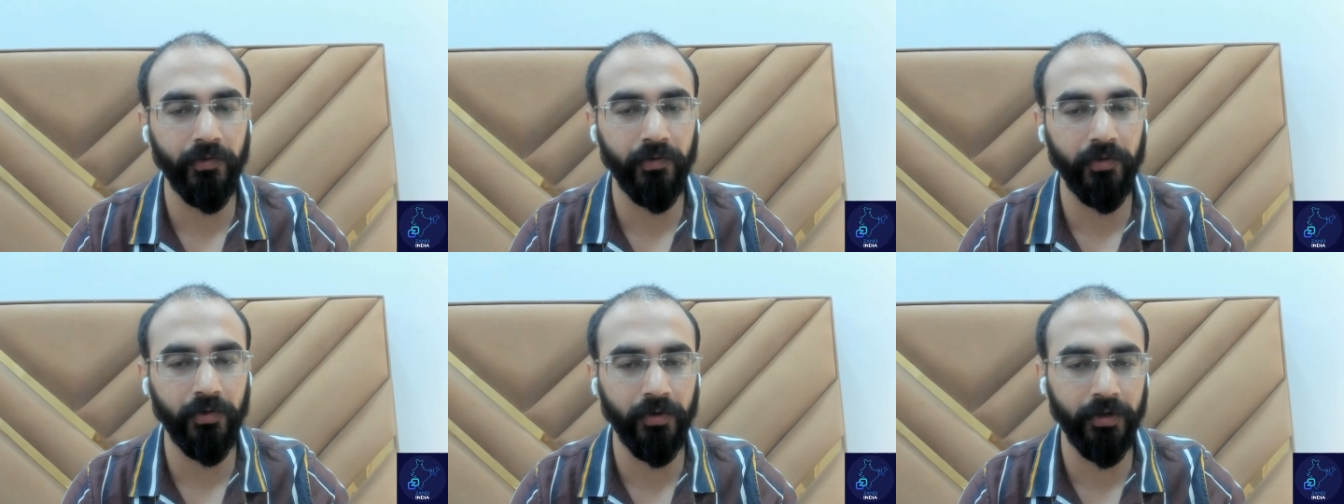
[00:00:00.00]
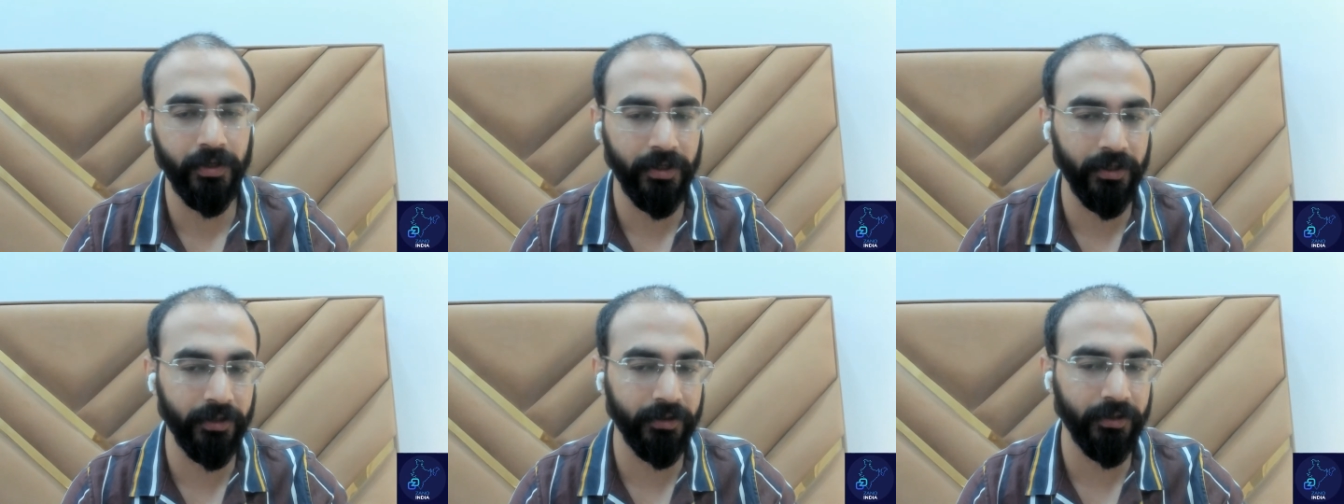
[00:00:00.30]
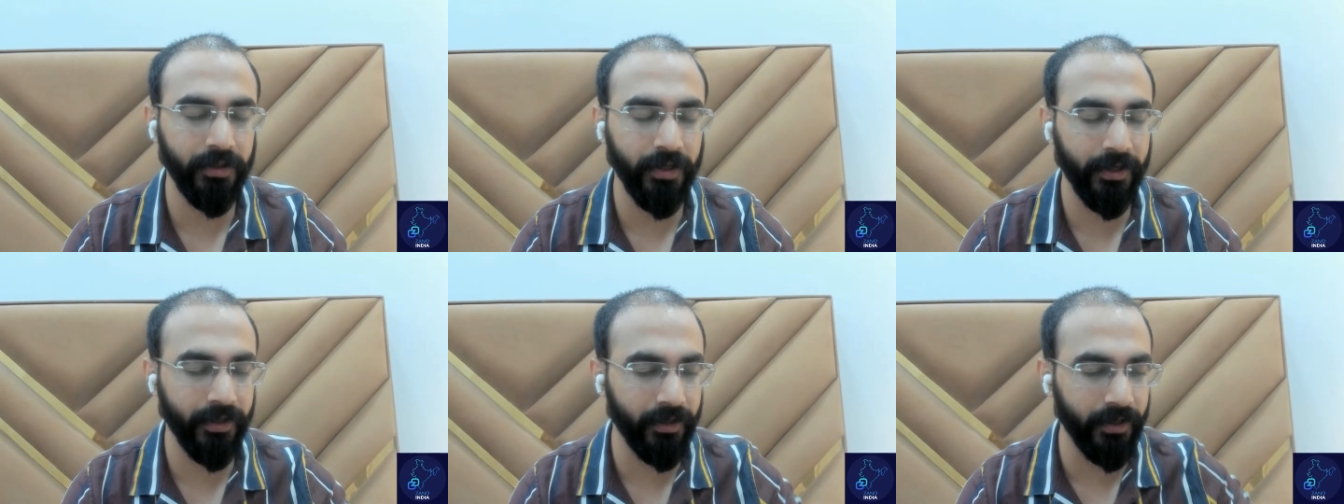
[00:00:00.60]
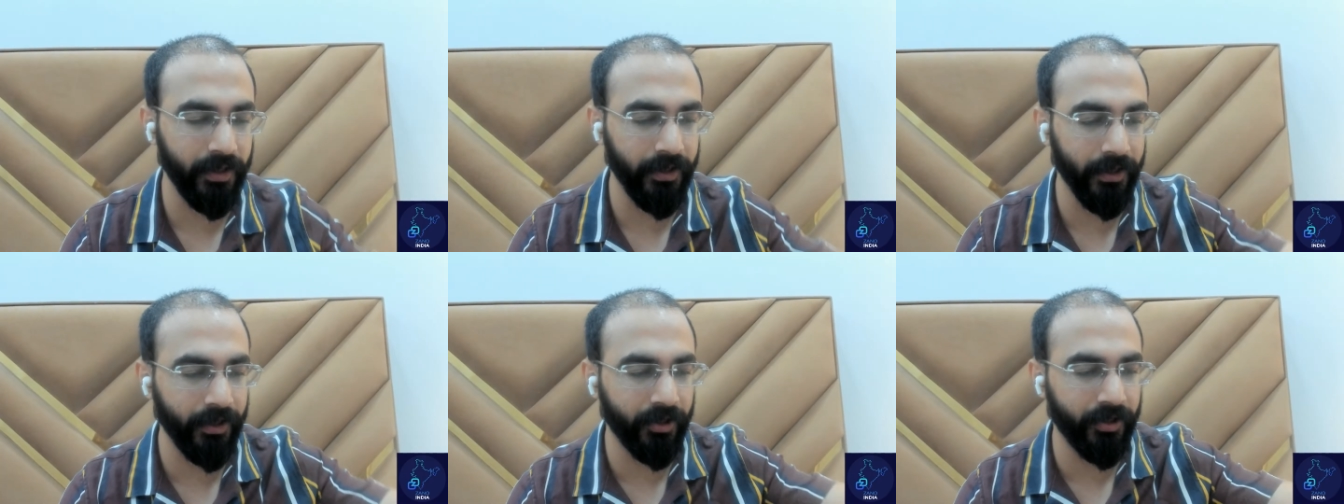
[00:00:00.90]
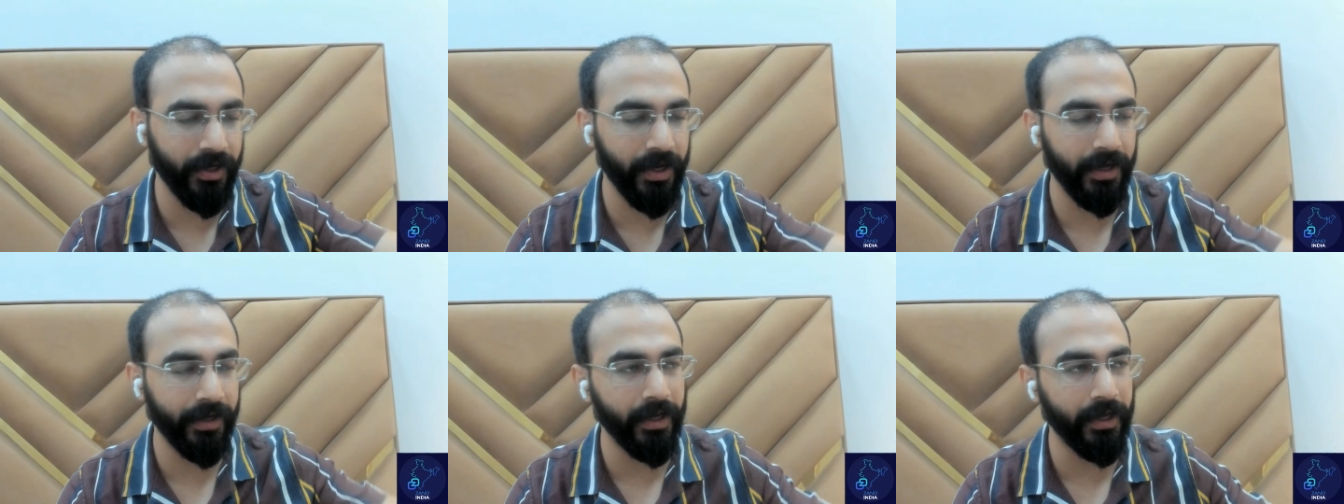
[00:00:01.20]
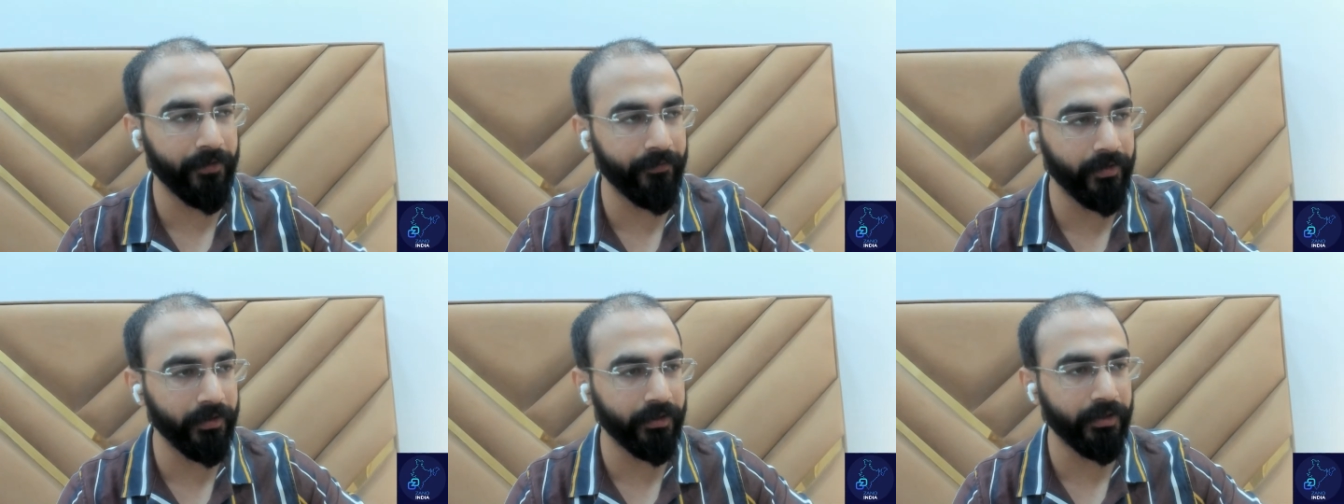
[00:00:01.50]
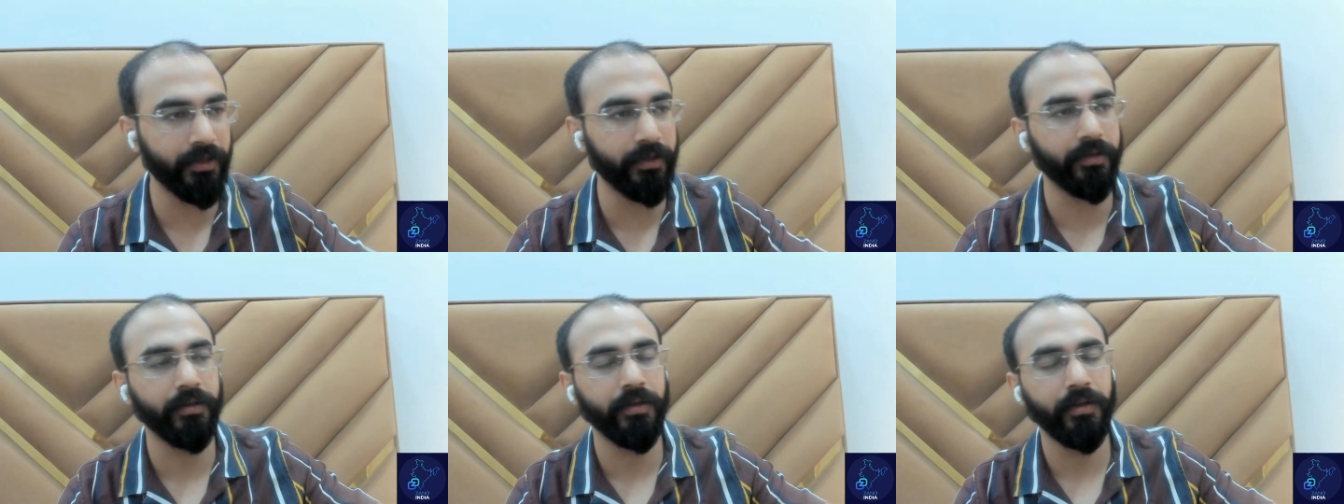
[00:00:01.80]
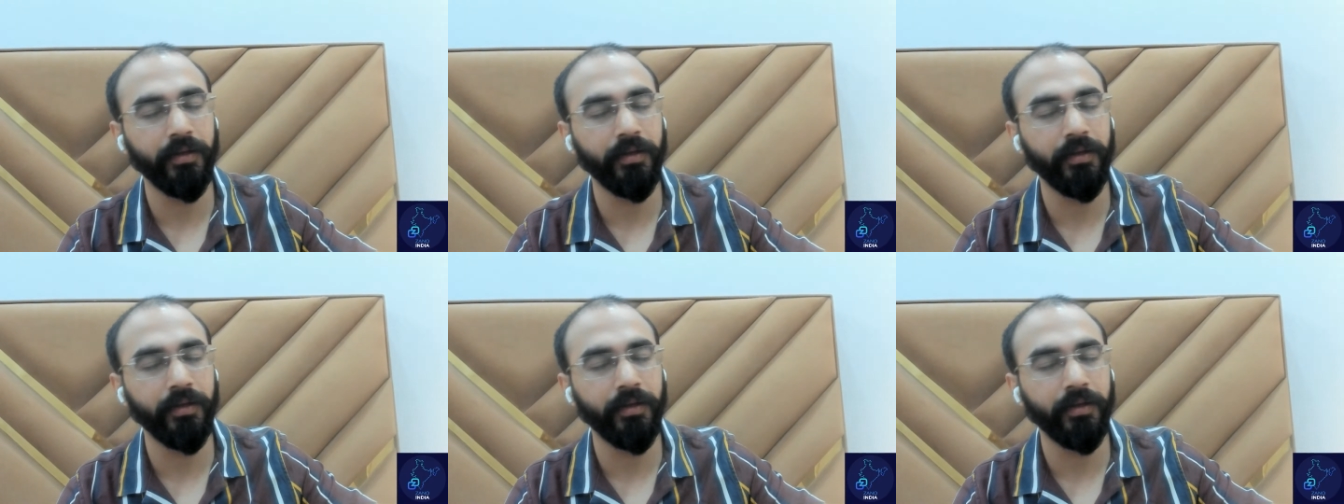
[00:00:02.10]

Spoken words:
or another, and he can track everything,